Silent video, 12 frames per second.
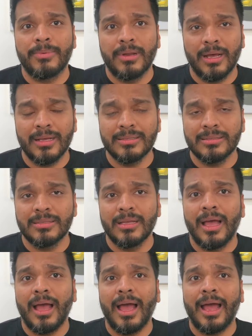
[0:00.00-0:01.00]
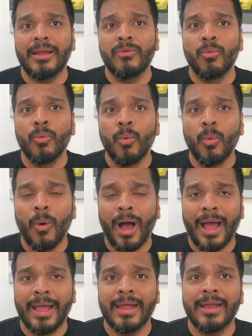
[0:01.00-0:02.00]
does and
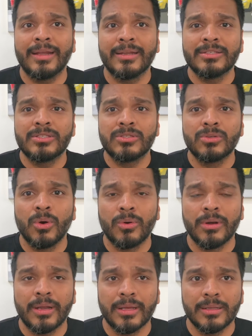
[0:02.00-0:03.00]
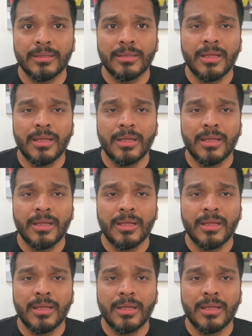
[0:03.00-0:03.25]
why it is so critical.